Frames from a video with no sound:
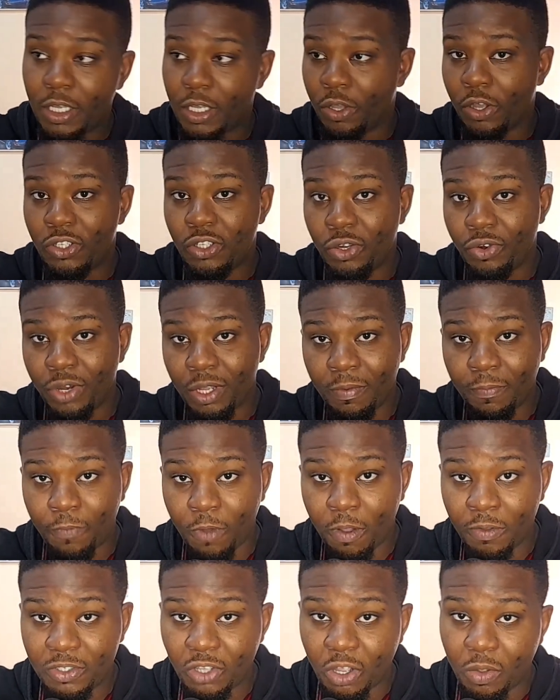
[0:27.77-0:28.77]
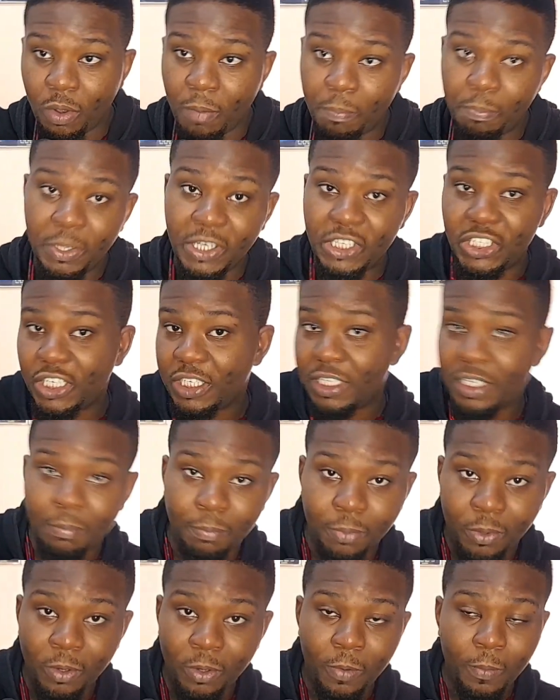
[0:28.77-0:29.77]
It also involves someone pitching the
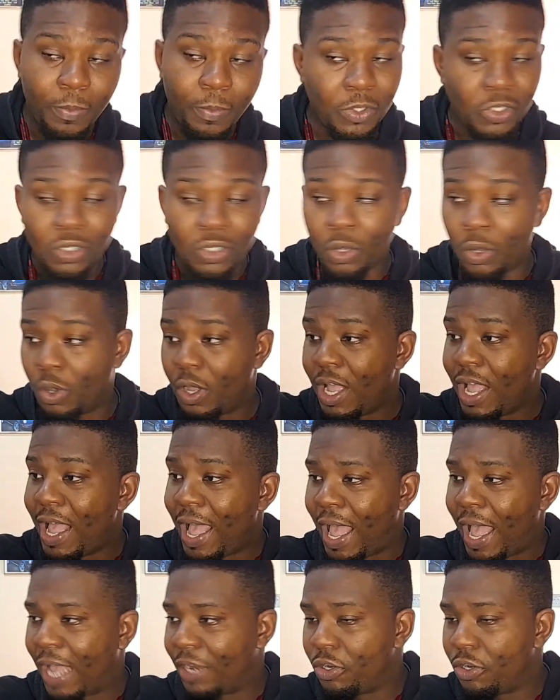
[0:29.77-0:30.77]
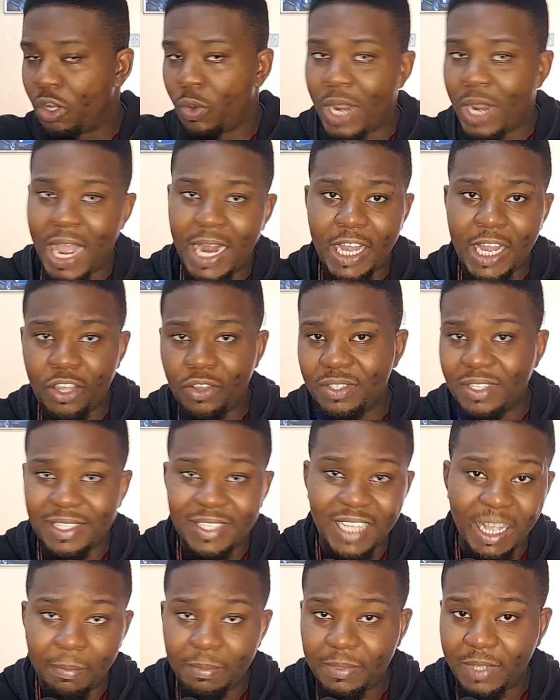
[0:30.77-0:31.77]
ball. So I don't know whether they use the
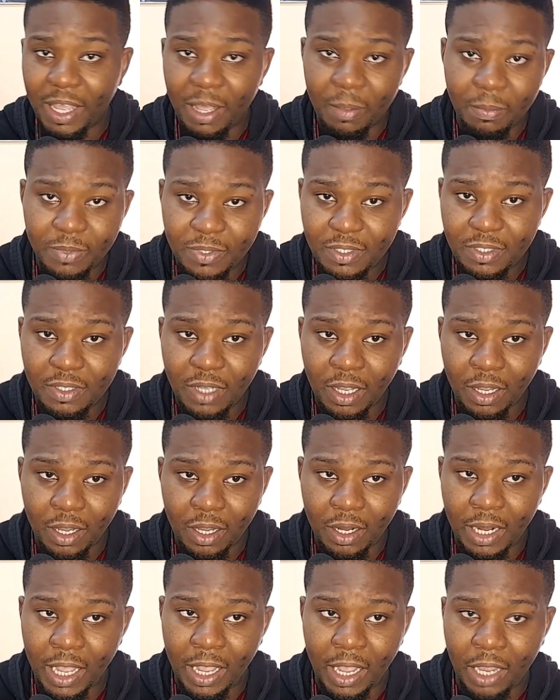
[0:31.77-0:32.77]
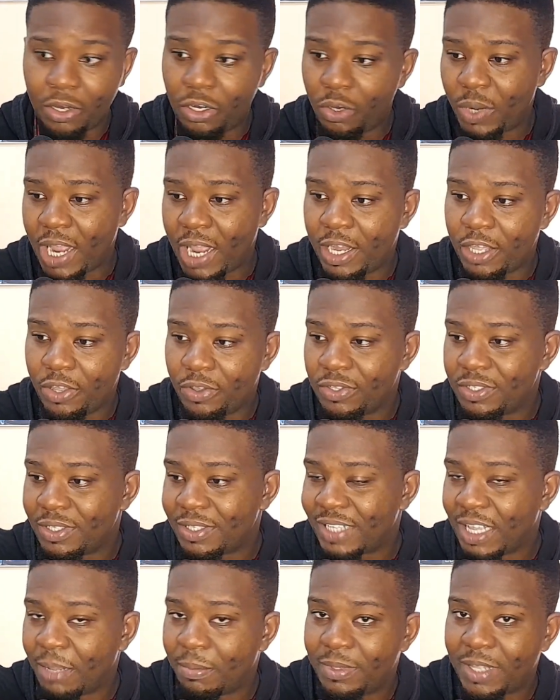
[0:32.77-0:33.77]
same terms. Like I don't know whether they use
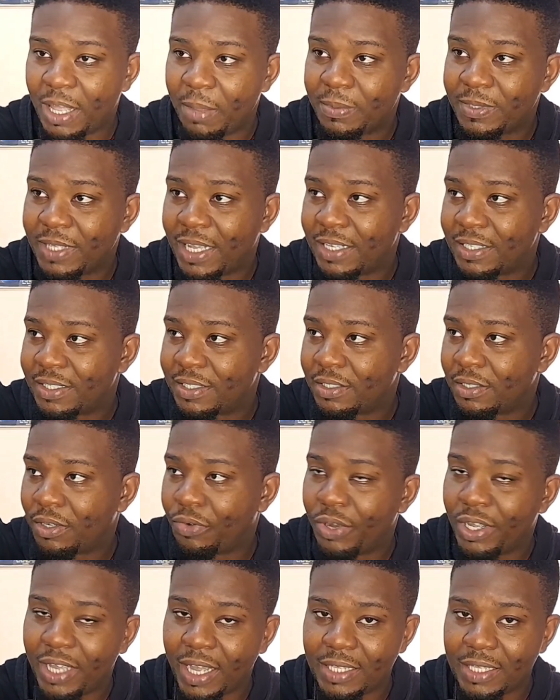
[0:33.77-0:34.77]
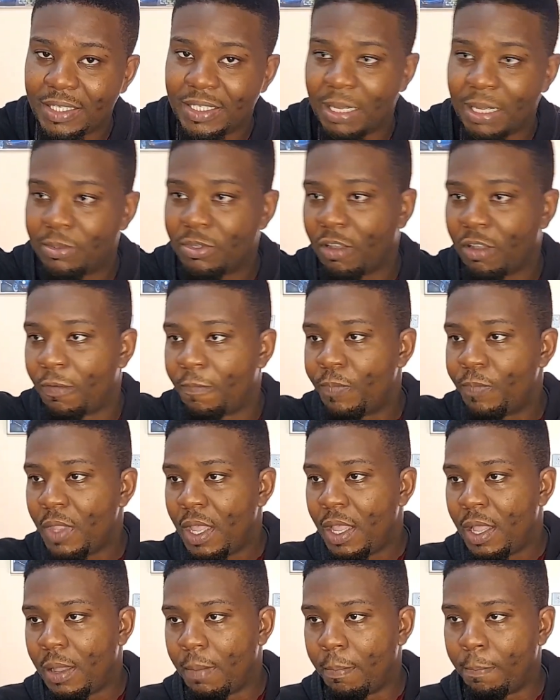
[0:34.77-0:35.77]
the same terms as cricket in terms of
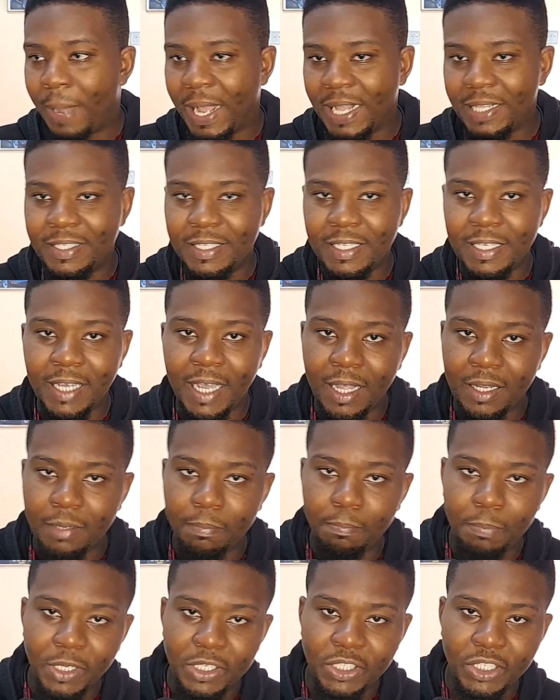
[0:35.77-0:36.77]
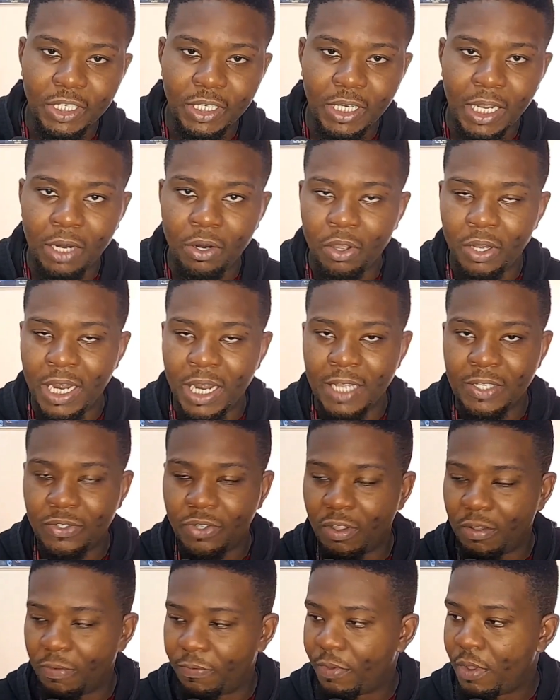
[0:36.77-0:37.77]
batting and pitching and all that
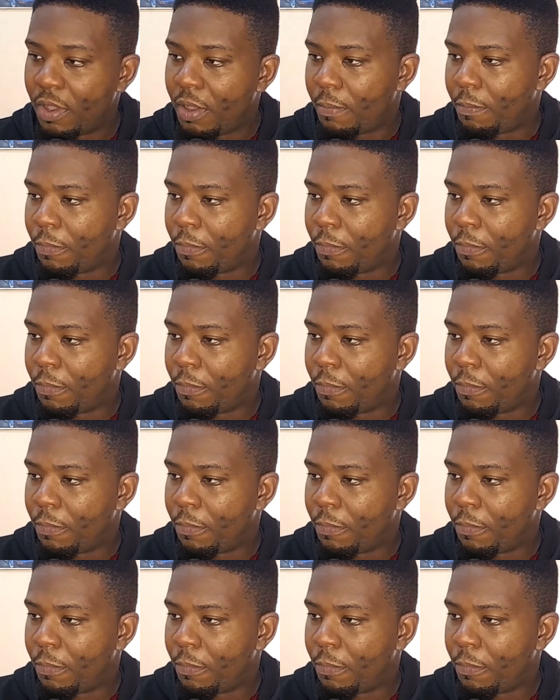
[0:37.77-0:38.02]
stuff.